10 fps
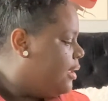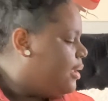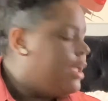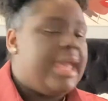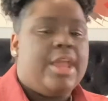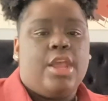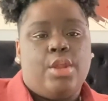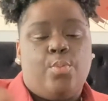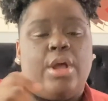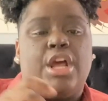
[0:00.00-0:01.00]
and
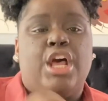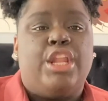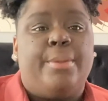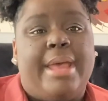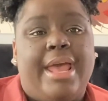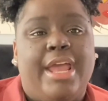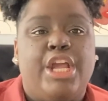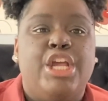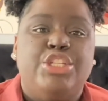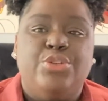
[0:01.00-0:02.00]
what color bag
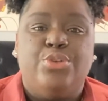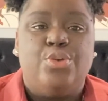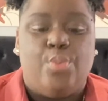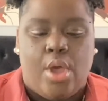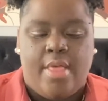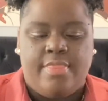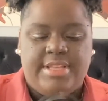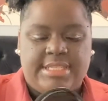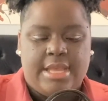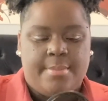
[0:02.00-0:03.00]
do you want. These
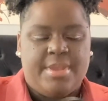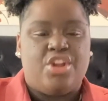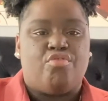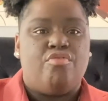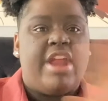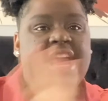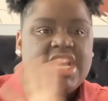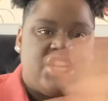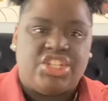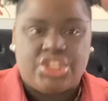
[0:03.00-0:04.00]
come in a
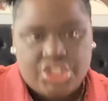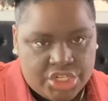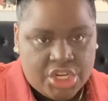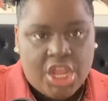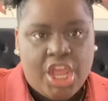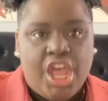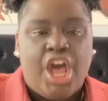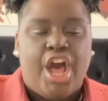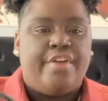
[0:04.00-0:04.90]
range of